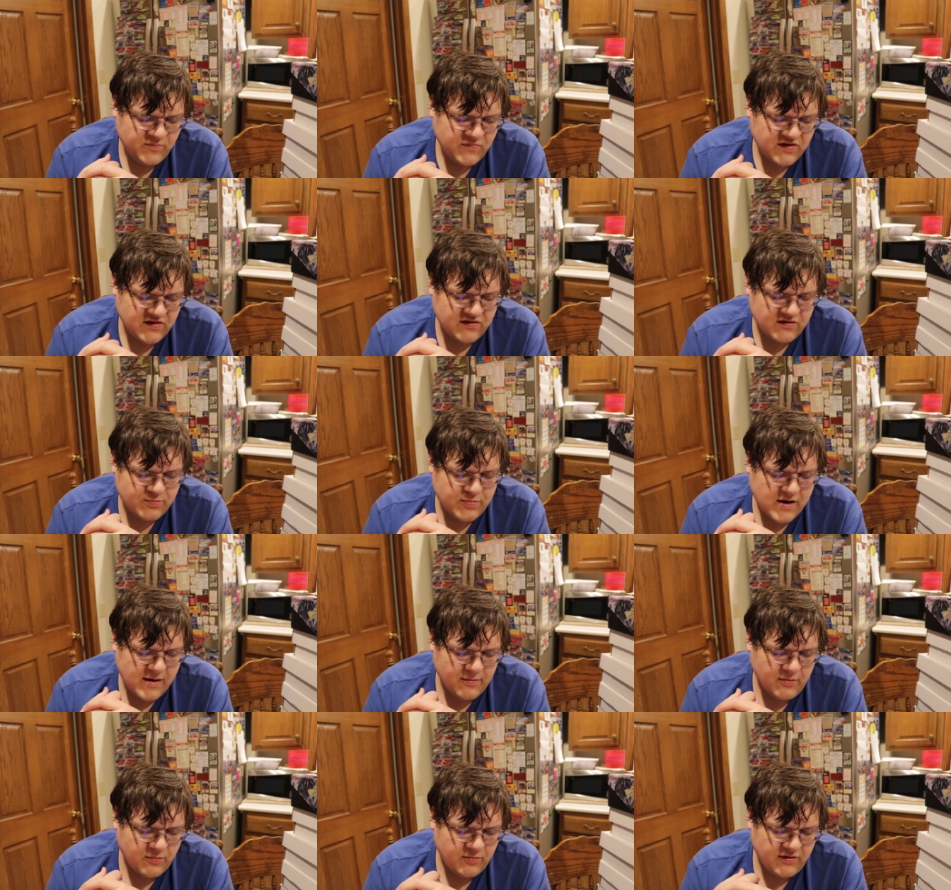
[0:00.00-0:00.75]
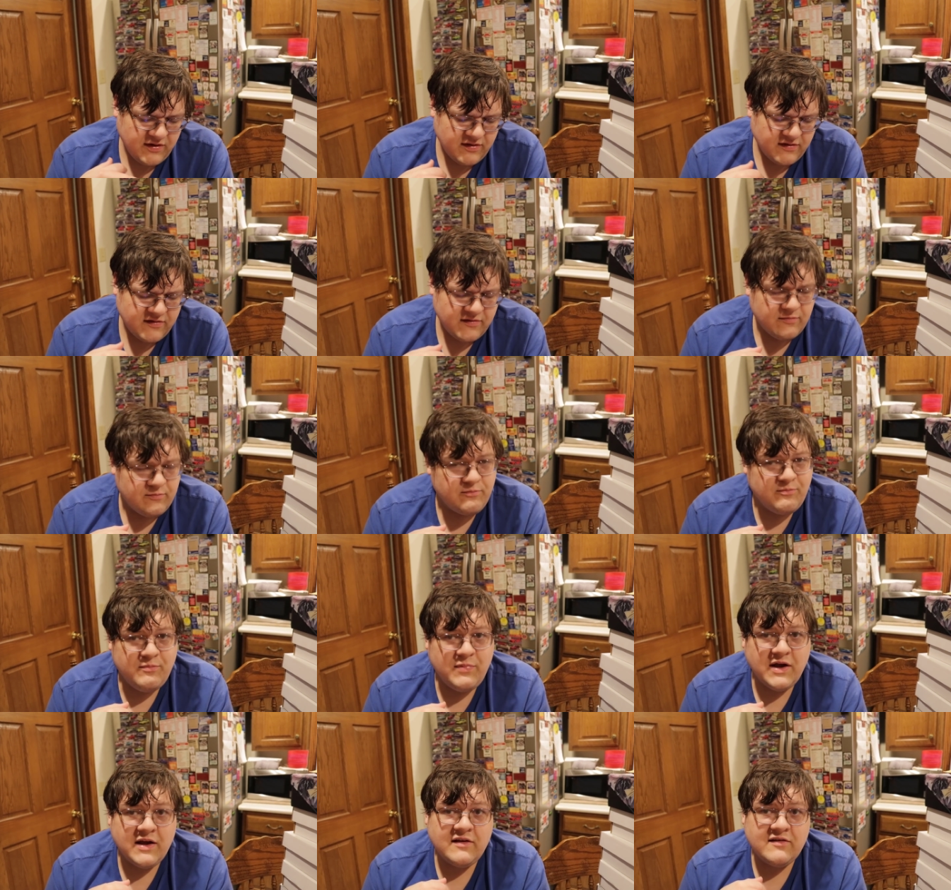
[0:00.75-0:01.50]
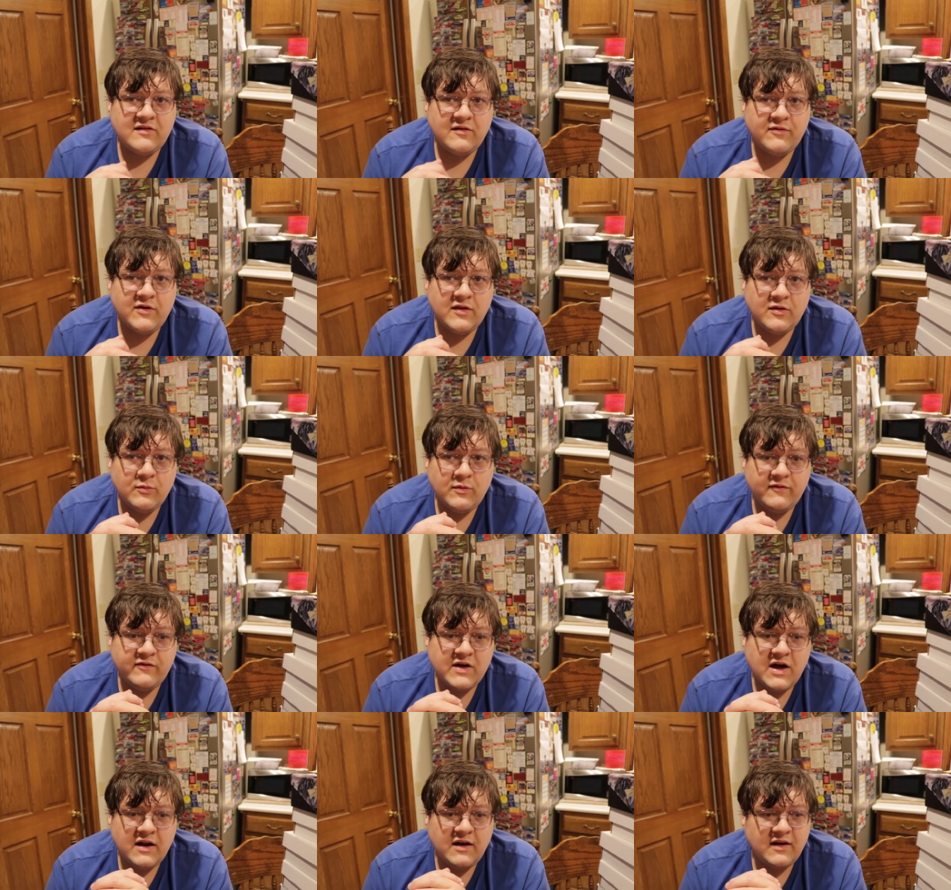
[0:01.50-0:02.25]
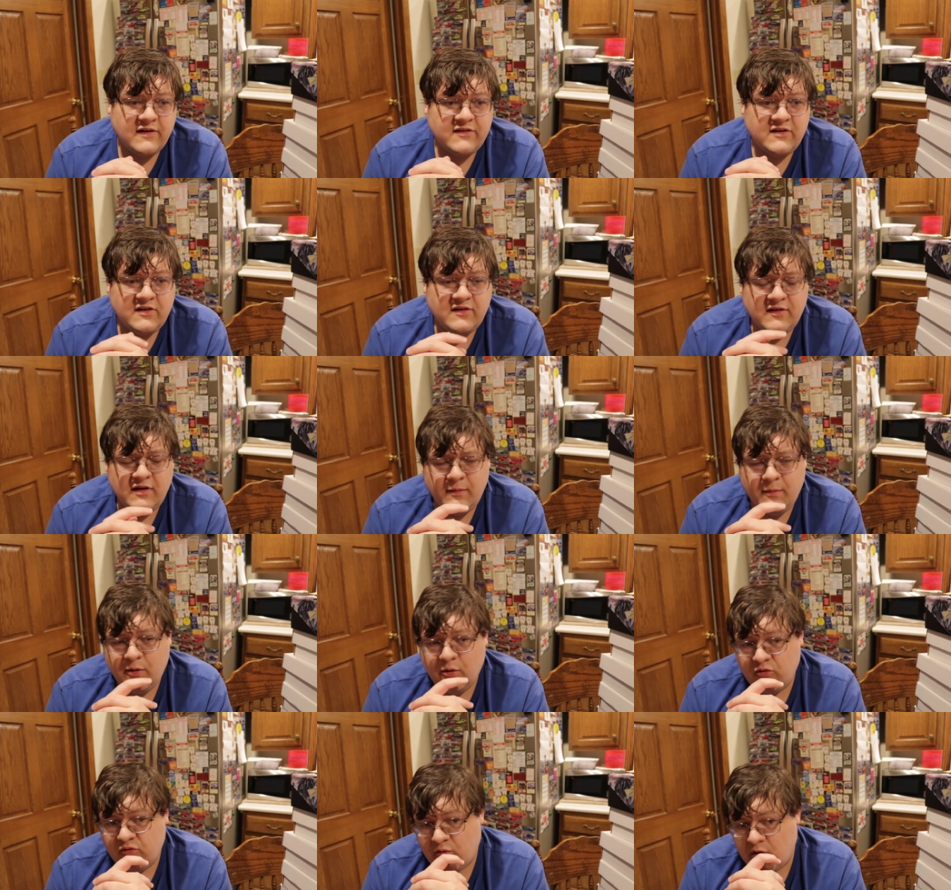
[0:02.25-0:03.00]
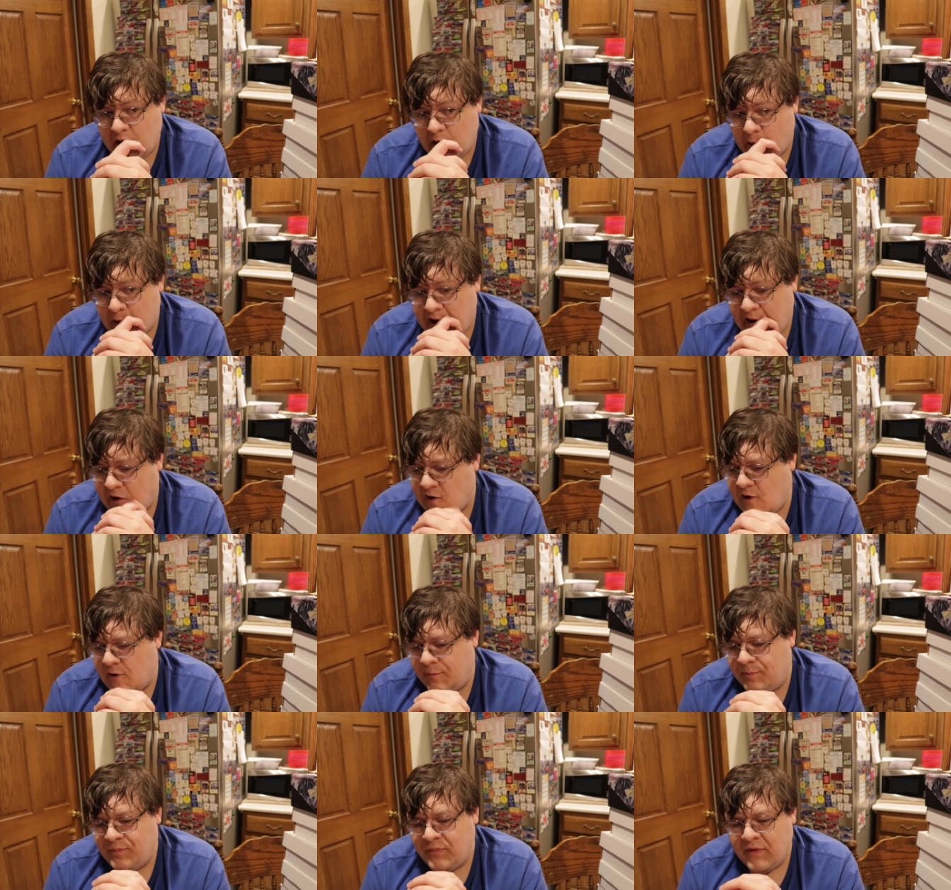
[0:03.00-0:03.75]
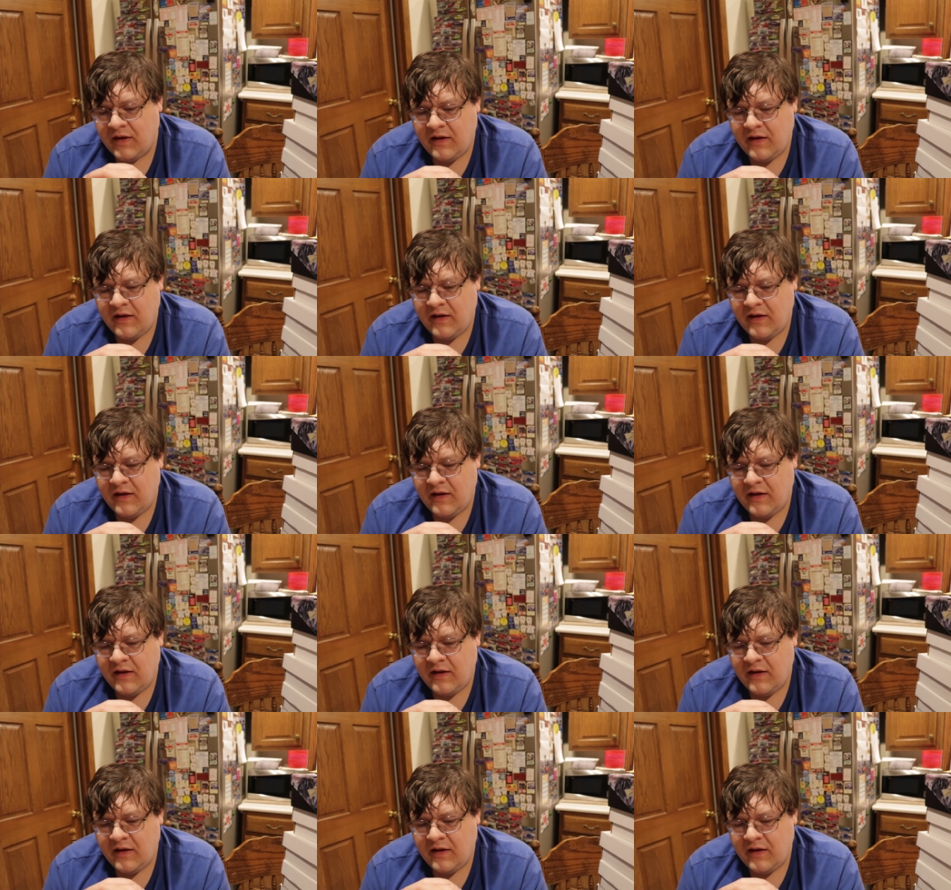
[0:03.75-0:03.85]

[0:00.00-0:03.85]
This is probably the biggest event that we've got next to SEMO's running right now.